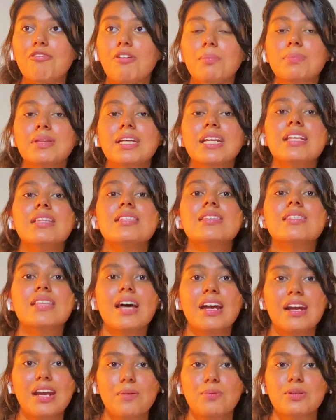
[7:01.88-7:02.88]
from the
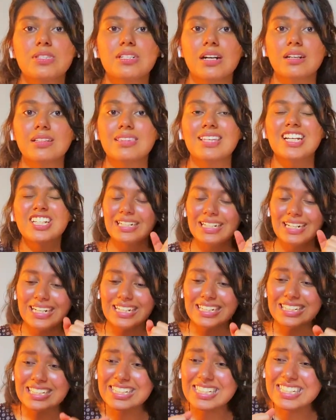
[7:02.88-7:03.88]
inside I would start to think,
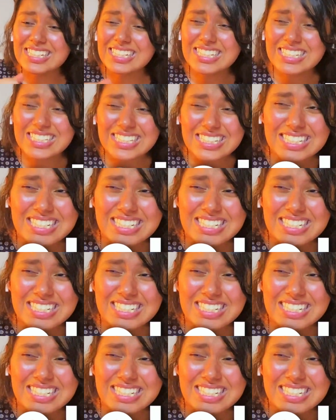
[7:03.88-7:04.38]
Aish!